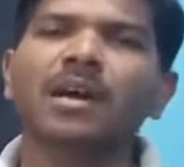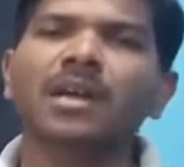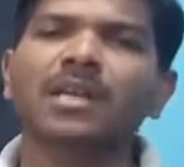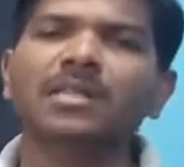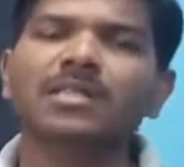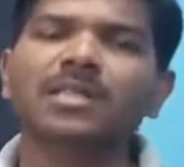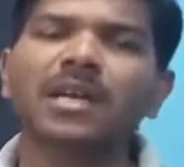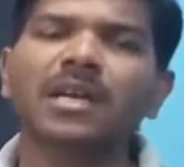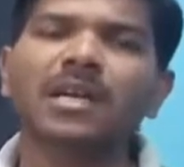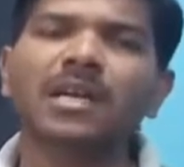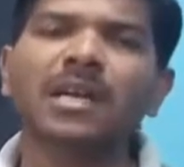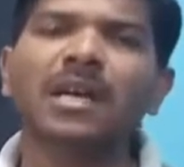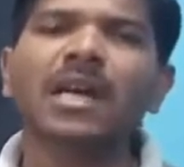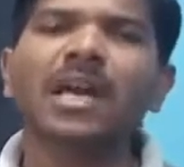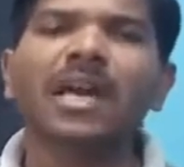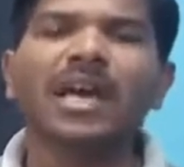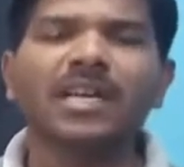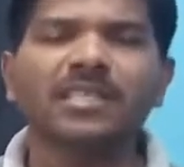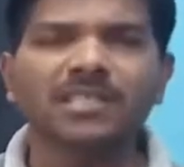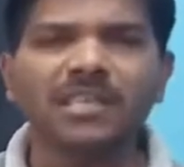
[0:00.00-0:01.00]
collection,
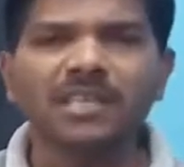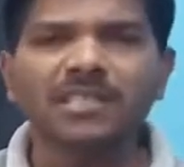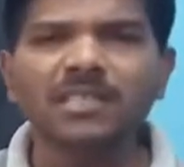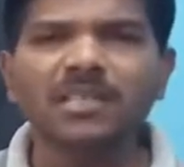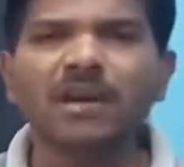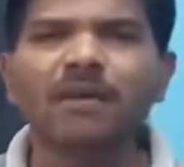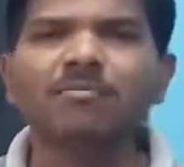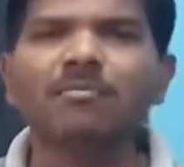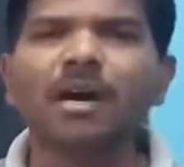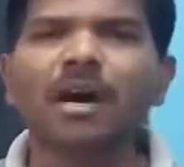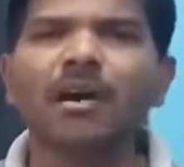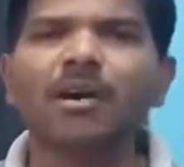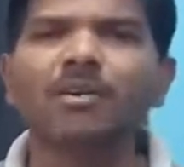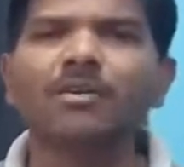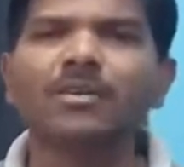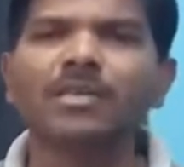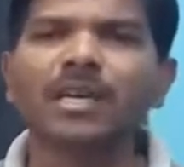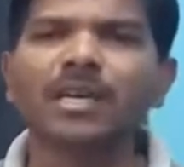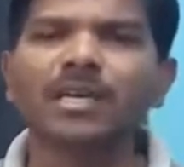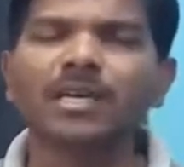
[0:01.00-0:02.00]
exchanging of the
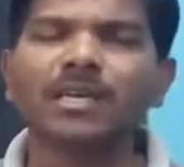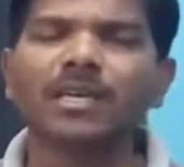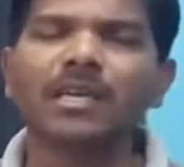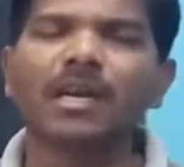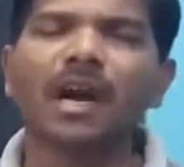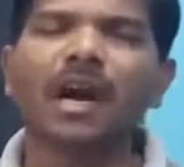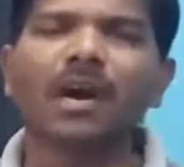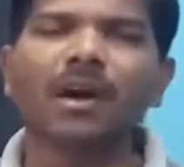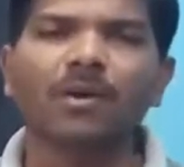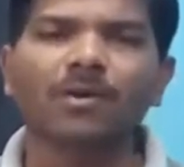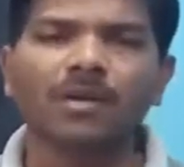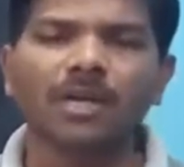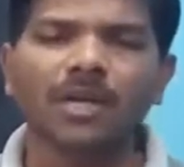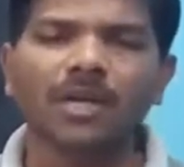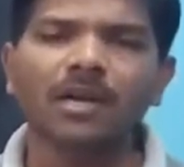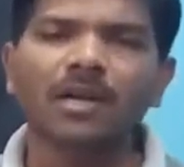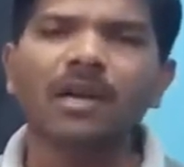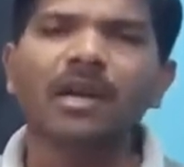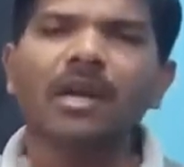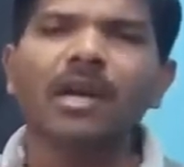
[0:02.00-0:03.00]

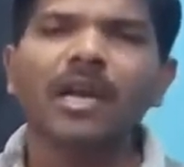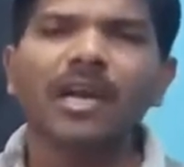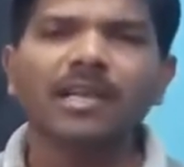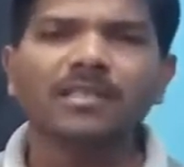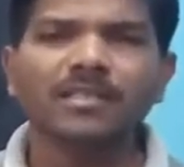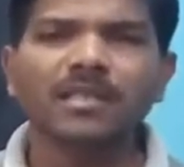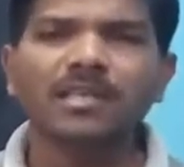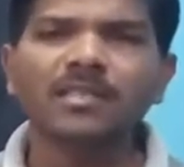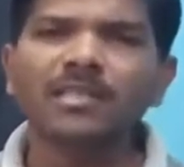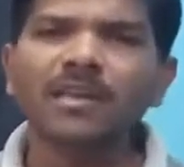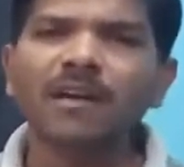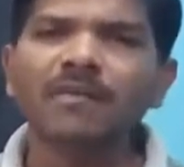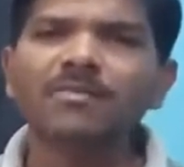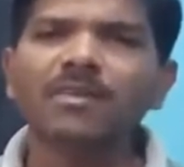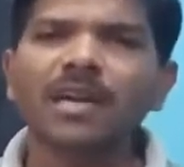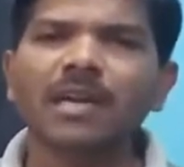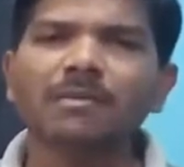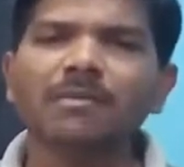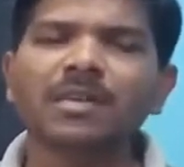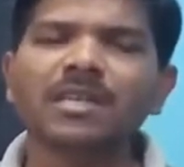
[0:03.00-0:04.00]
accounting, exchanging of the
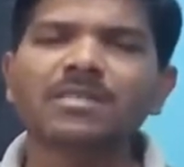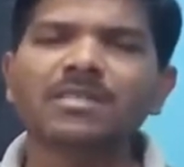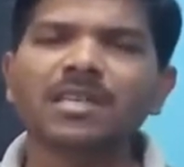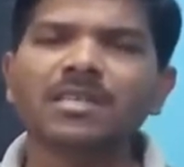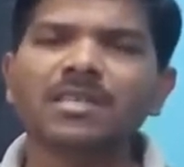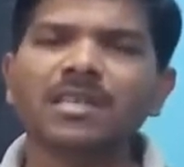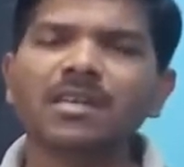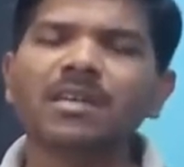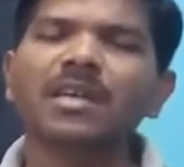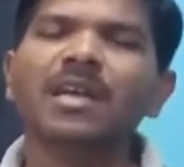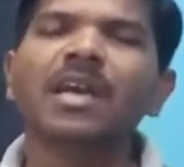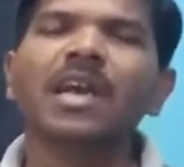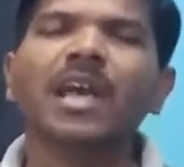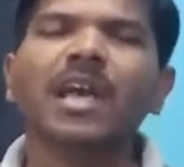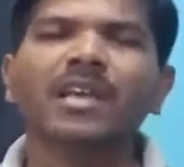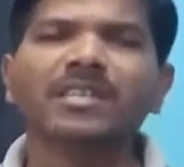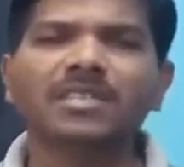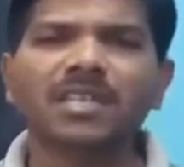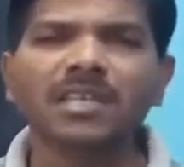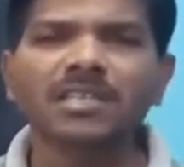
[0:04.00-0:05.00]
administration,
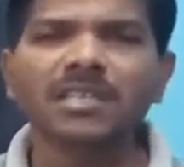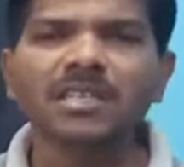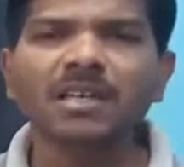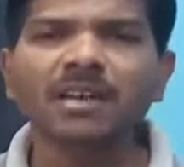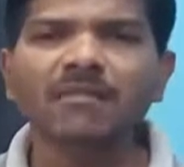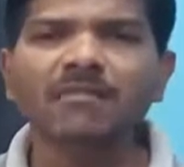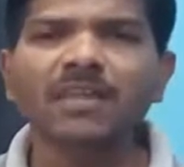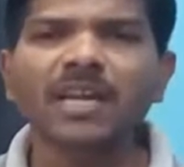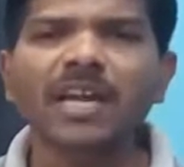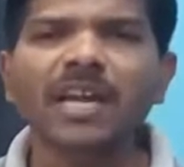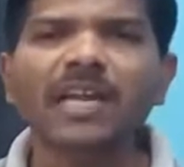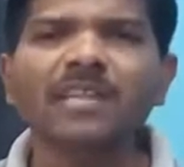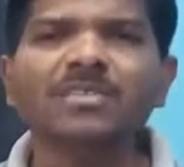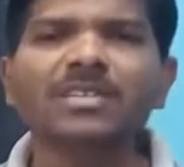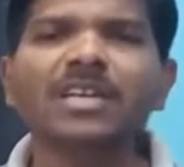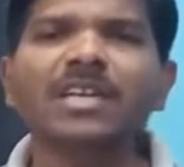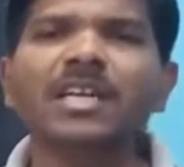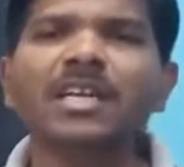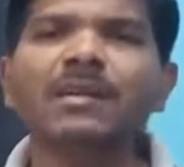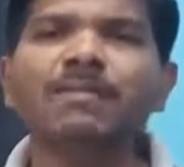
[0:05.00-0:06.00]
exchanging of the
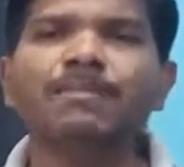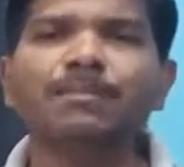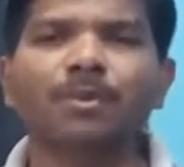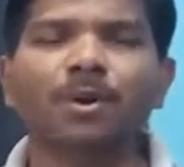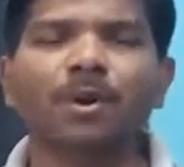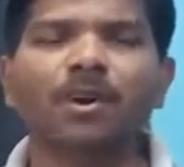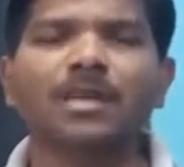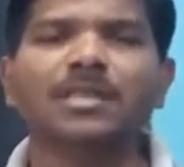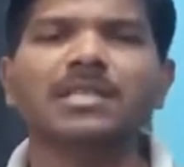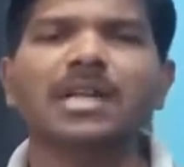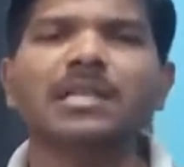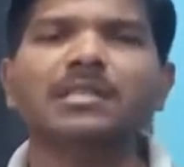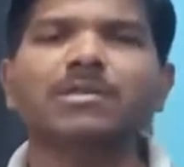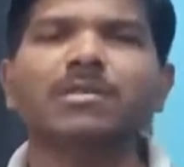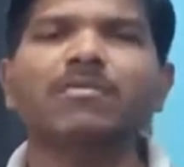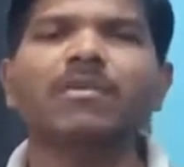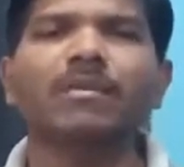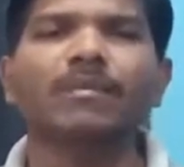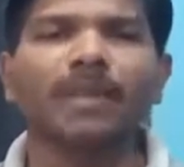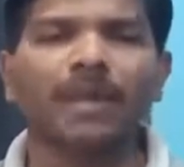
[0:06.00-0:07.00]
engineering products
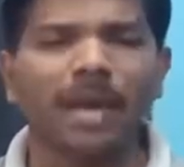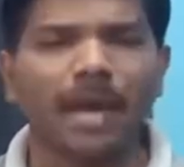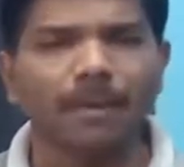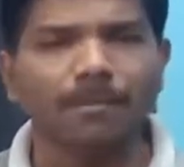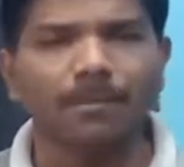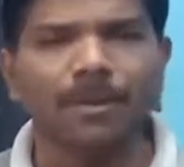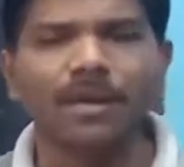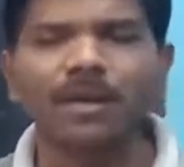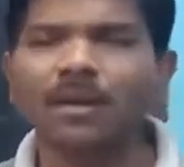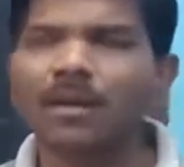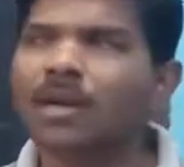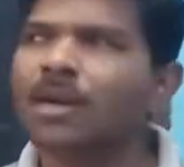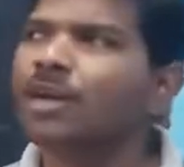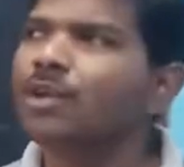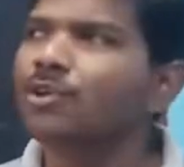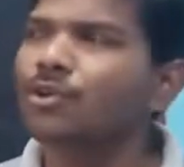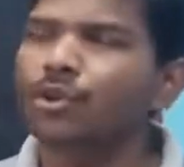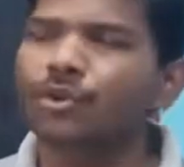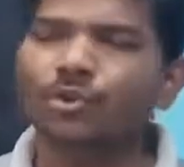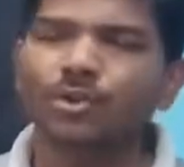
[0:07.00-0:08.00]
also will be happen
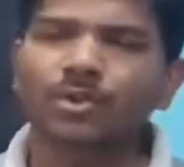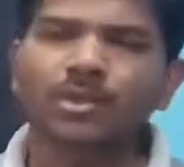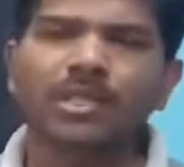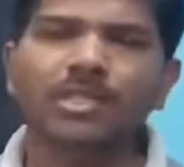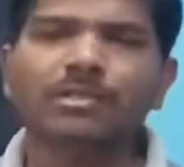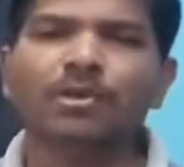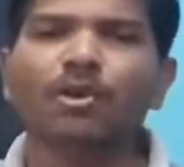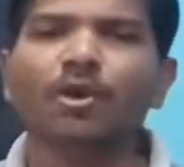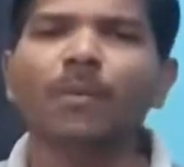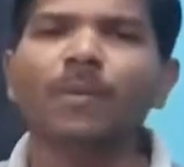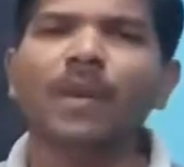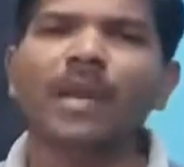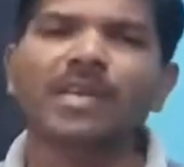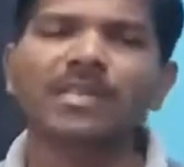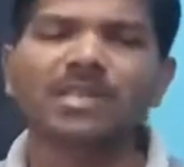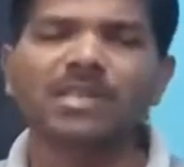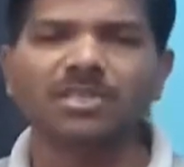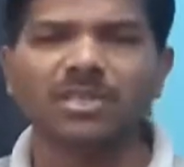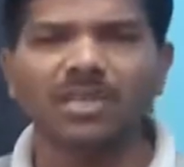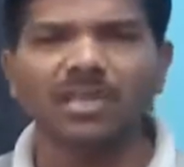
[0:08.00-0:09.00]
due to this
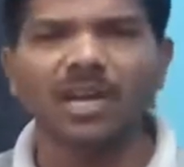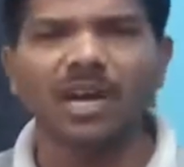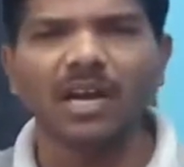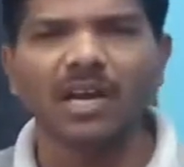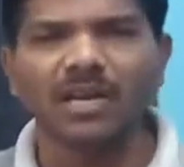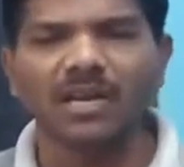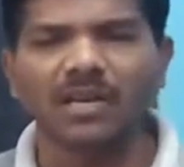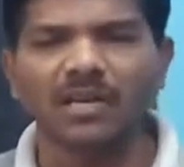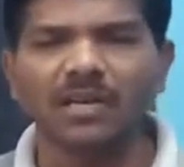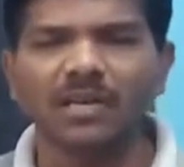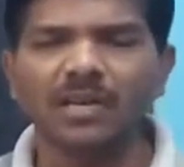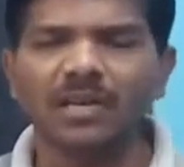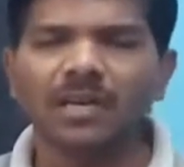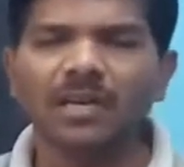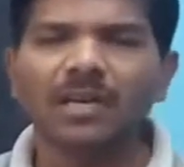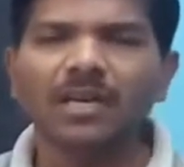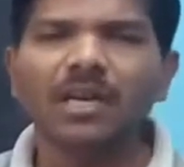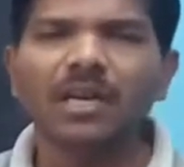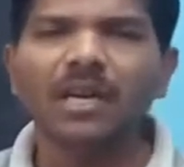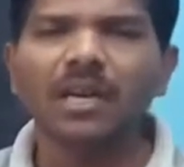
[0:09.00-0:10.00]
globalization and
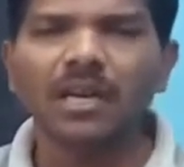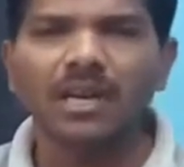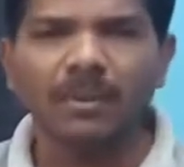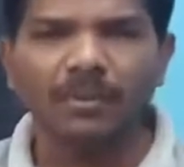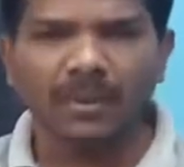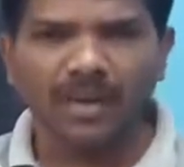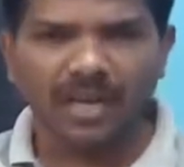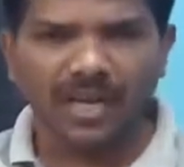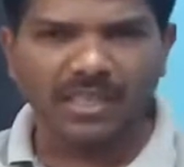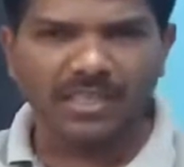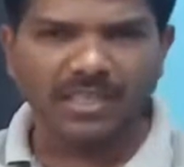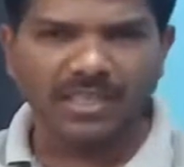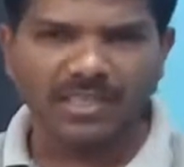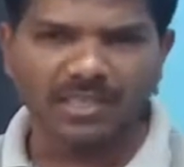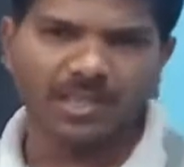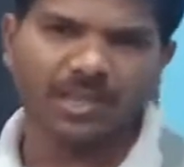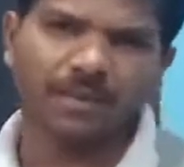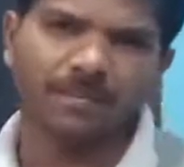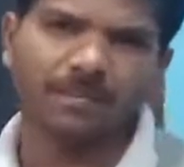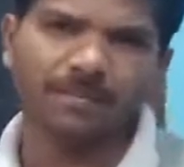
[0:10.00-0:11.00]

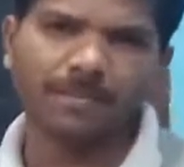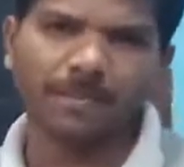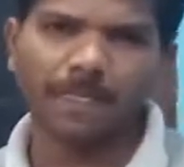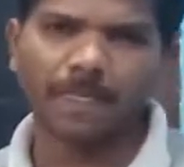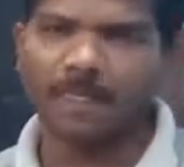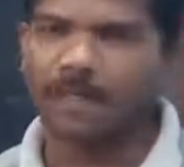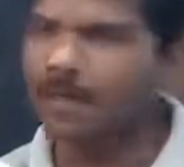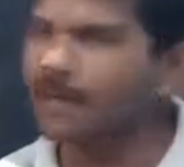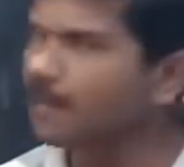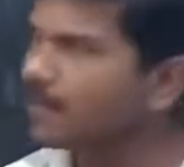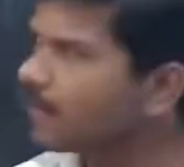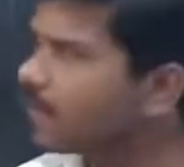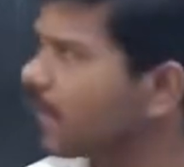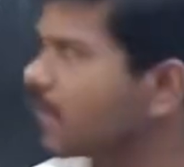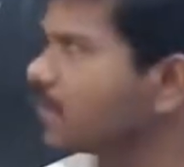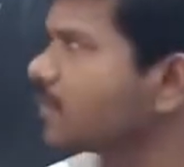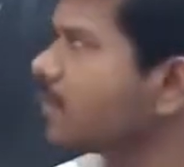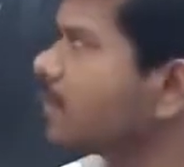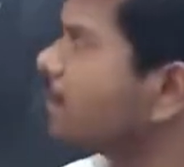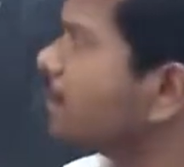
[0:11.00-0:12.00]
liberalization.
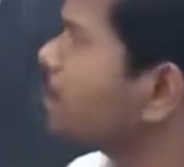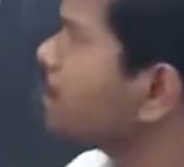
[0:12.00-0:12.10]
Next,